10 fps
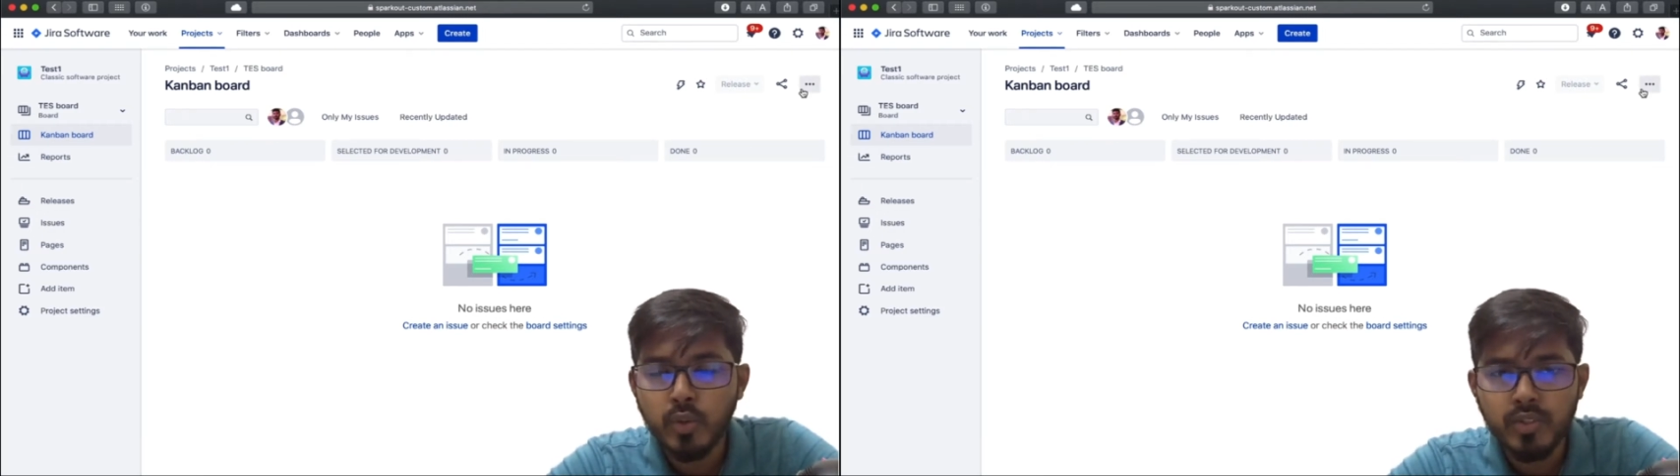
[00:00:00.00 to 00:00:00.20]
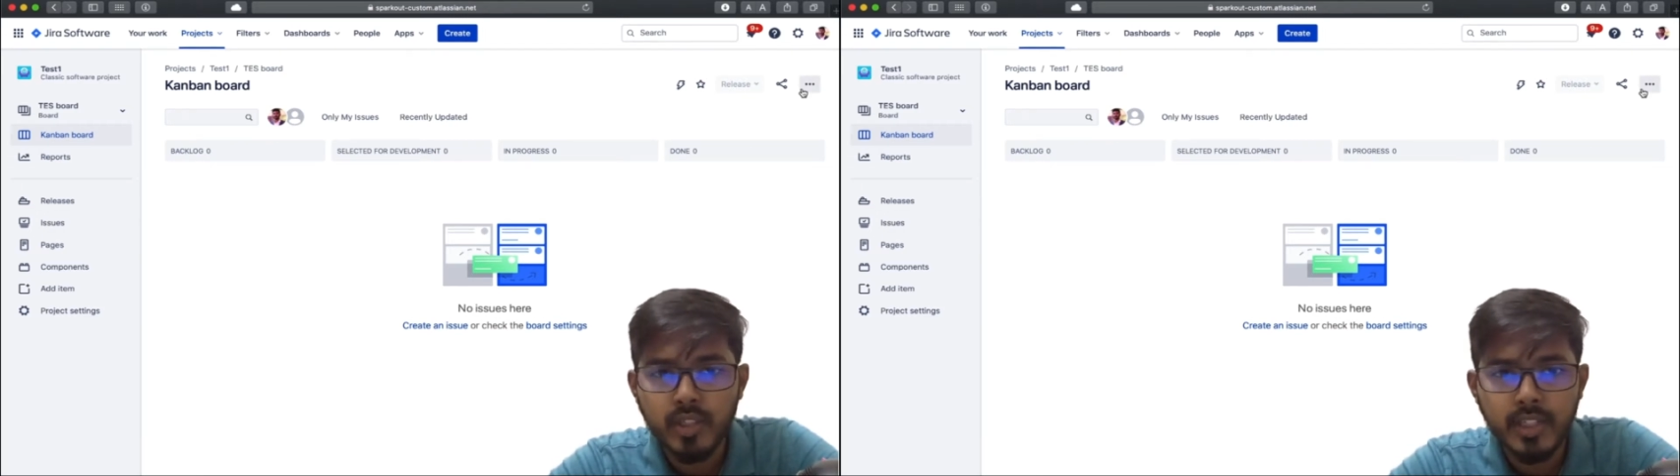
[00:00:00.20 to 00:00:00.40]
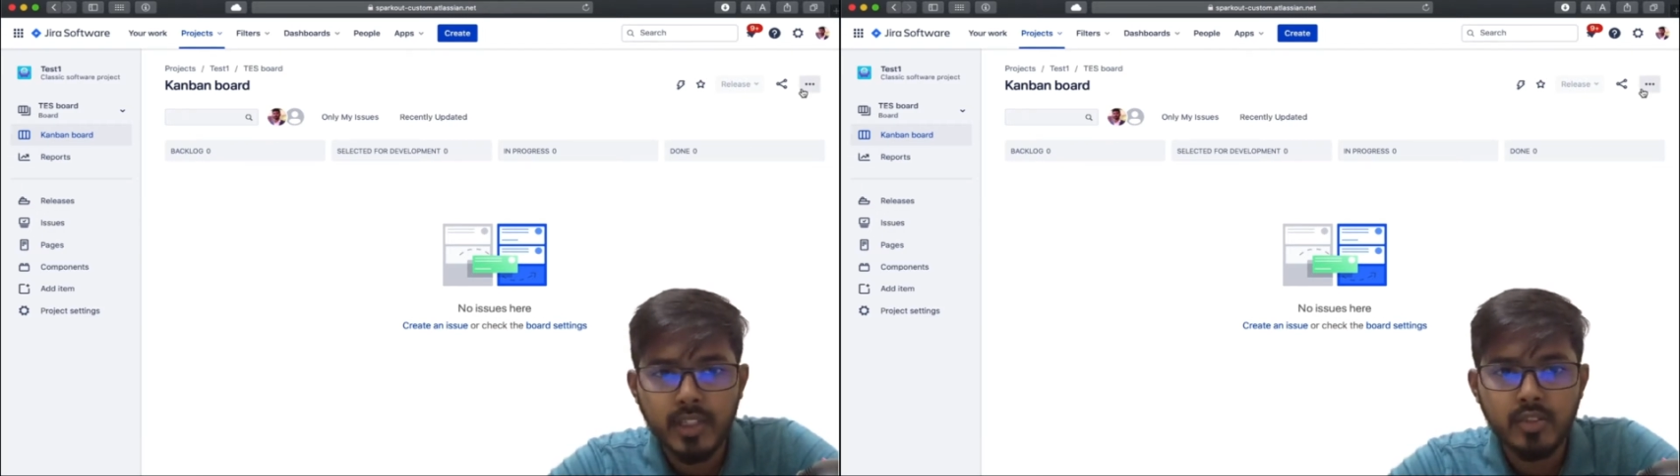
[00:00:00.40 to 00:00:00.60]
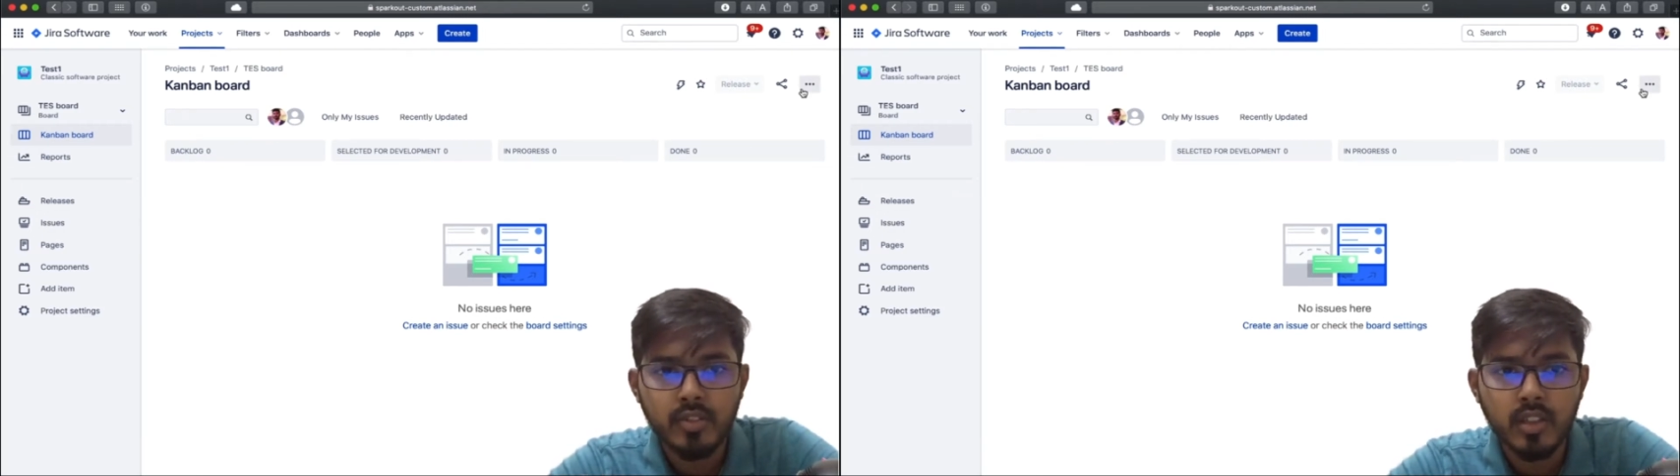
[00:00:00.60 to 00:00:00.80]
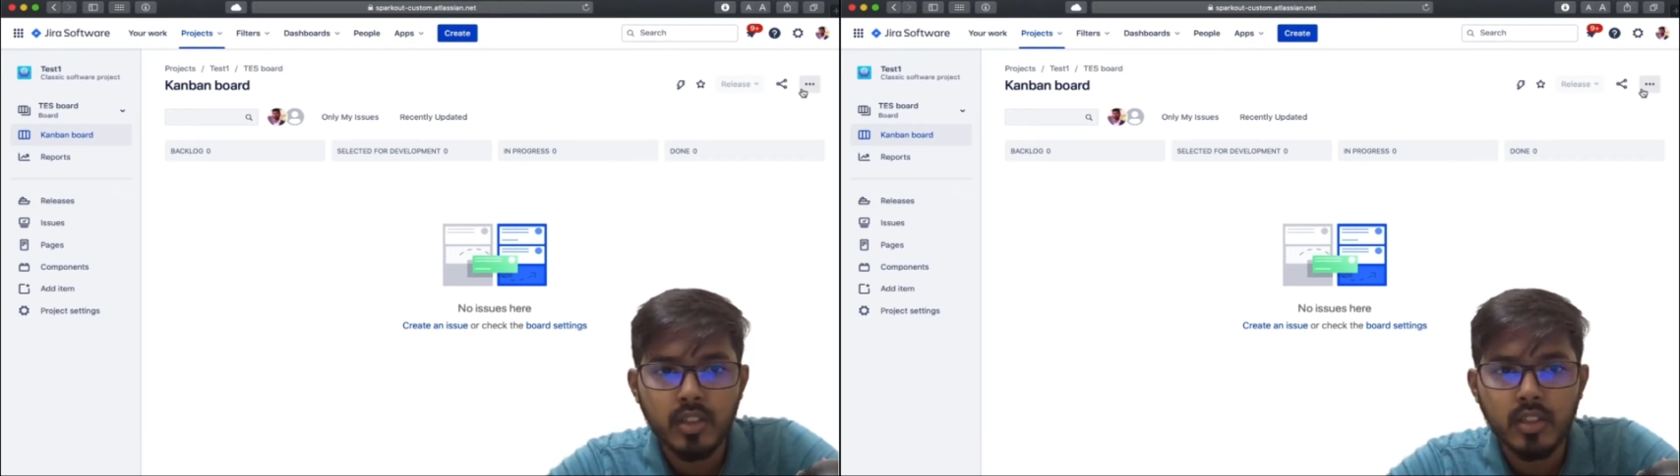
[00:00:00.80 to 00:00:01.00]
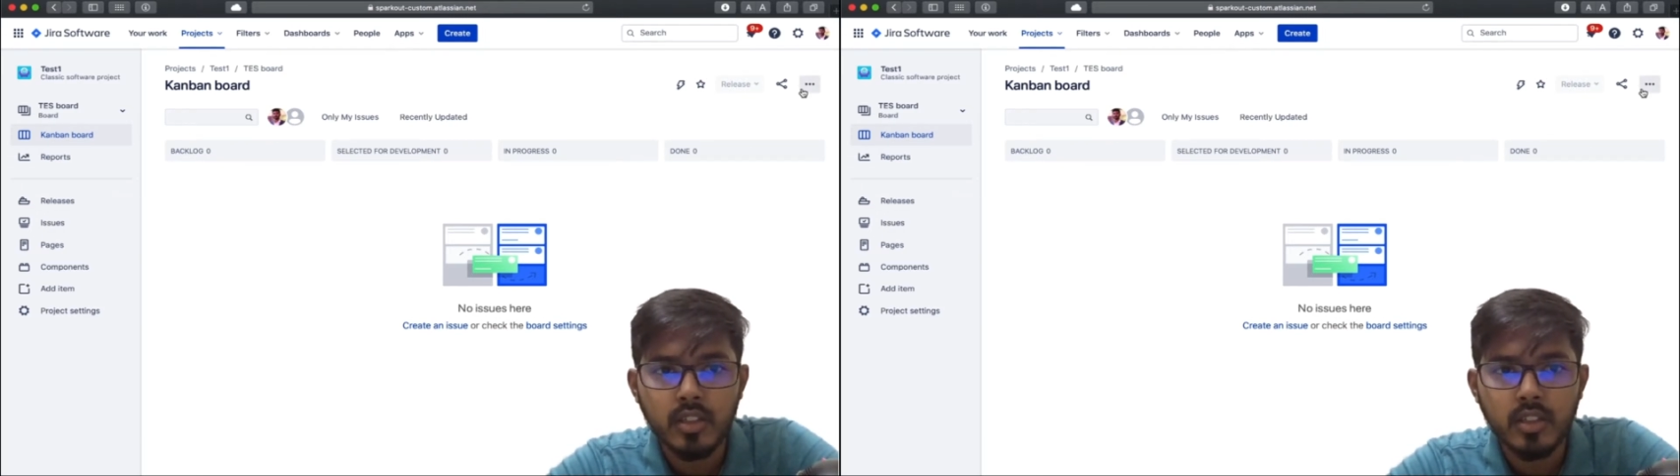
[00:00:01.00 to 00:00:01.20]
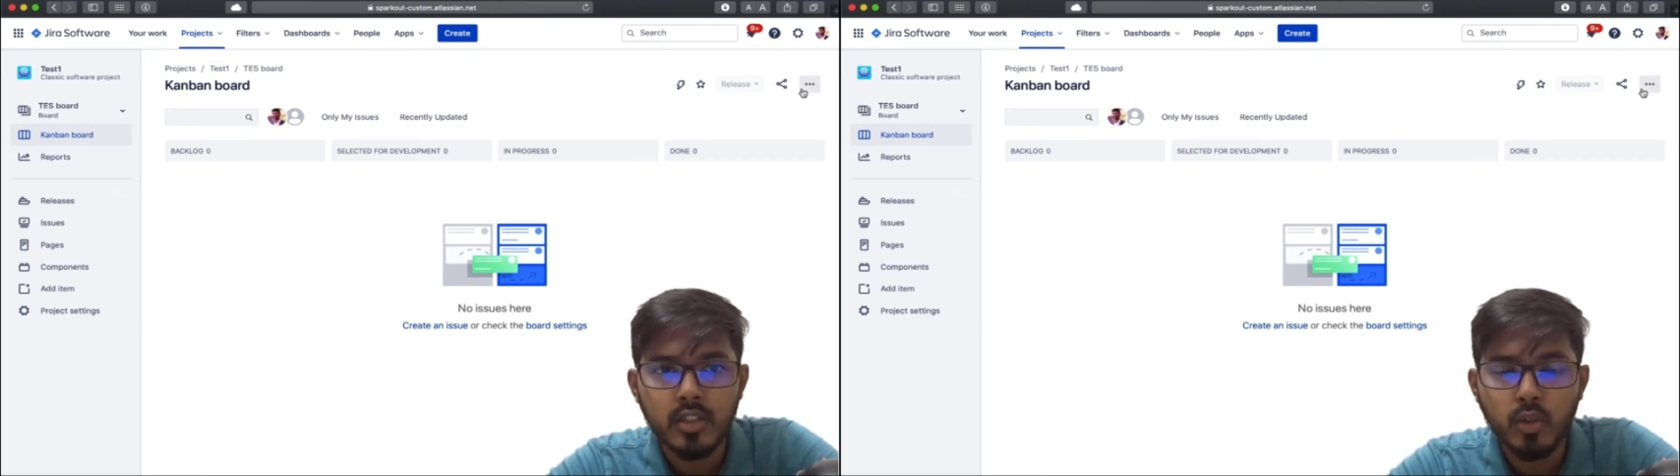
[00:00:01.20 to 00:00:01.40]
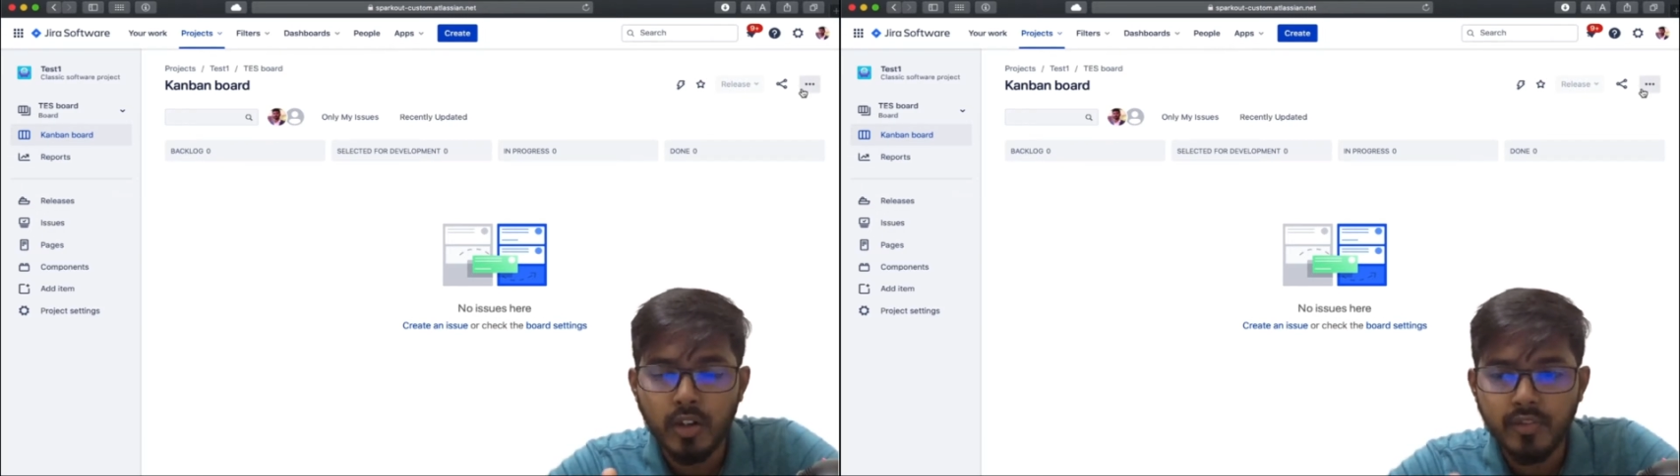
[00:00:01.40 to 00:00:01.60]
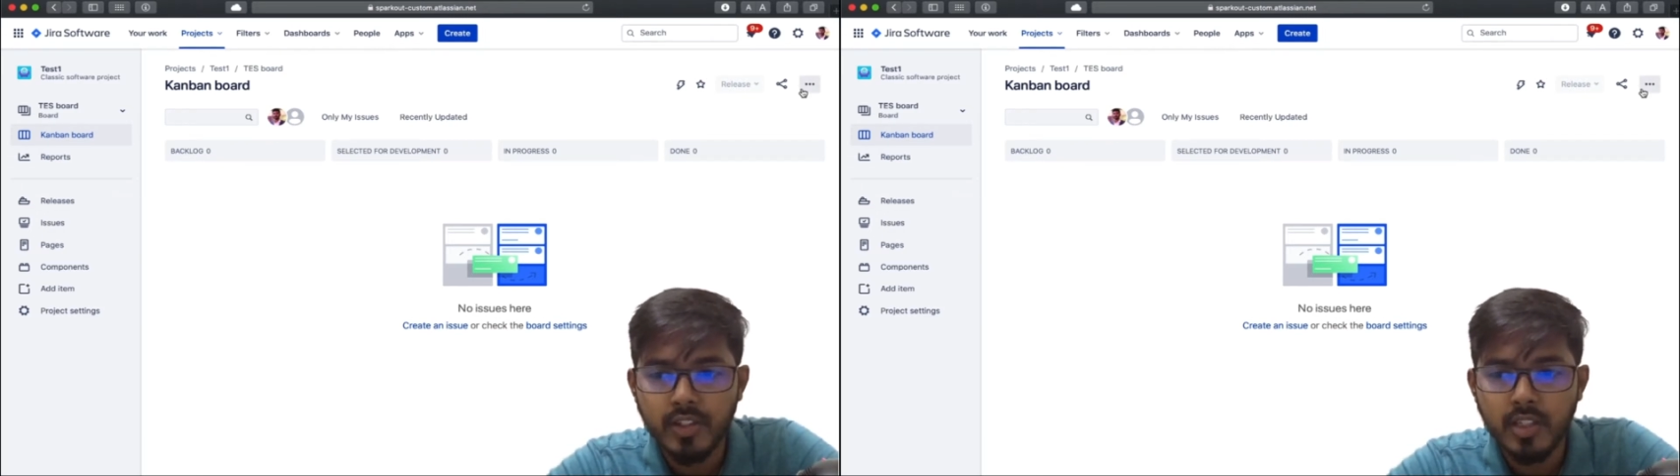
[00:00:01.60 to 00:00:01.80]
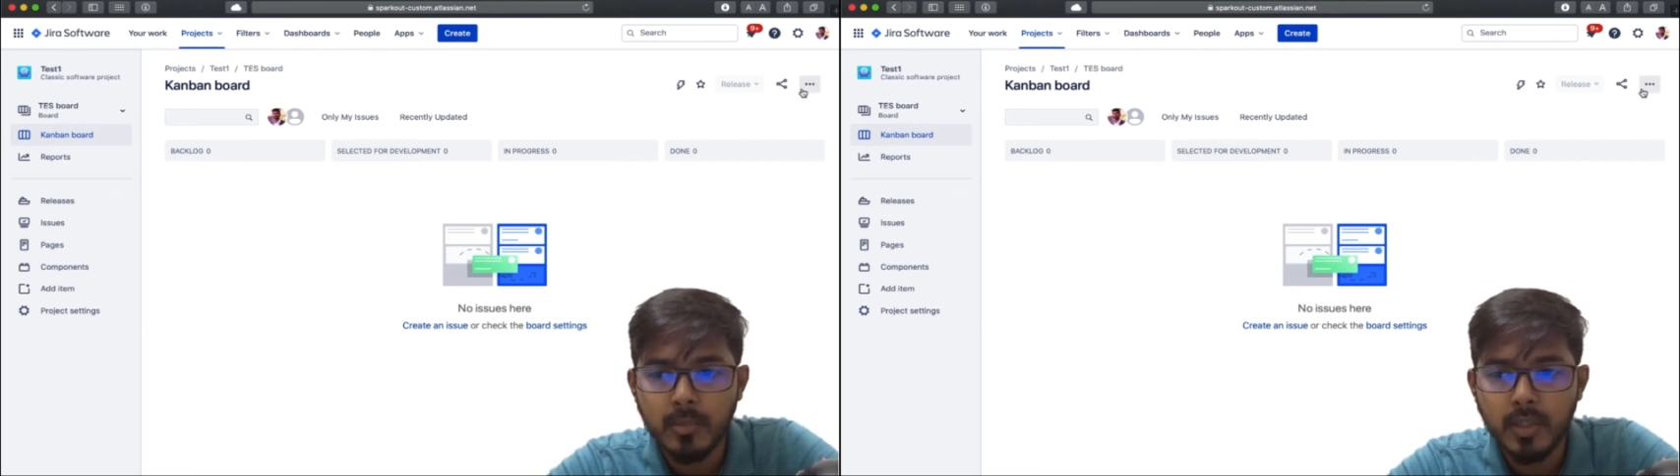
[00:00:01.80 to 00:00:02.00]
settings to
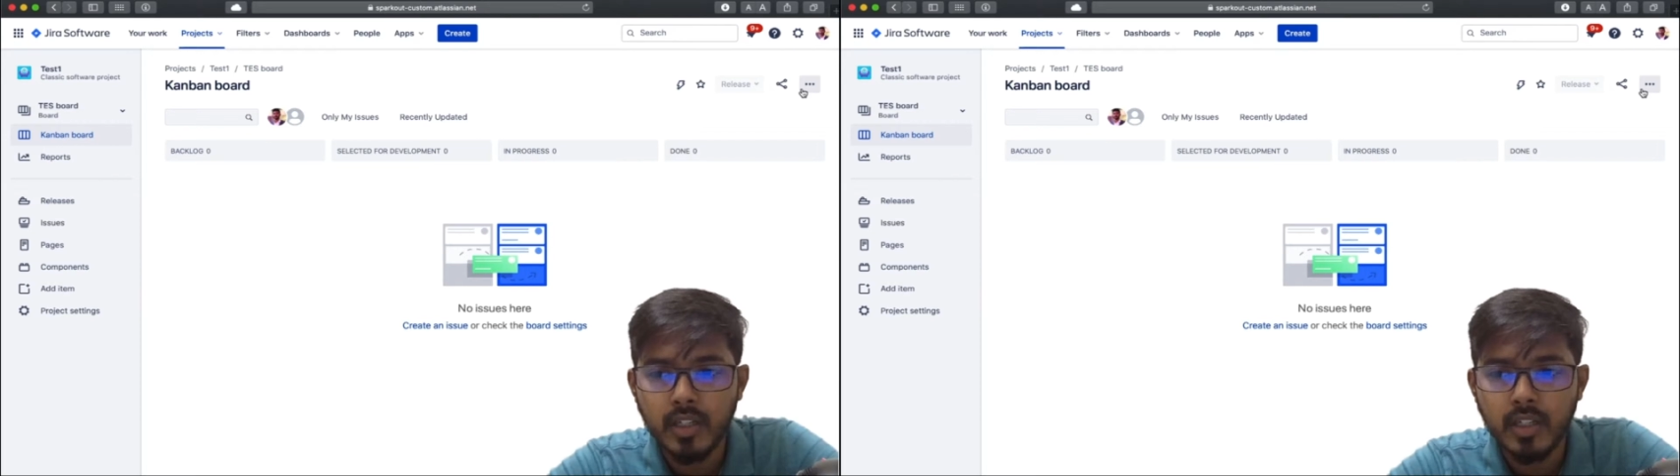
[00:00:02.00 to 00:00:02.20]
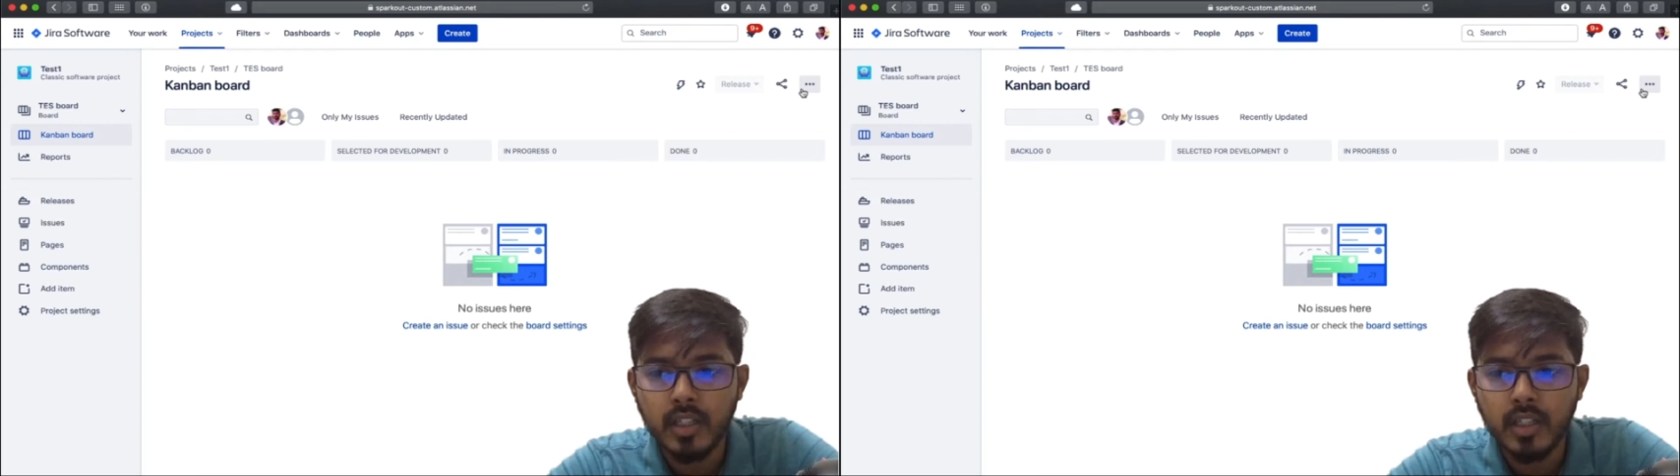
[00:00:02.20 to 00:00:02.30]
configure my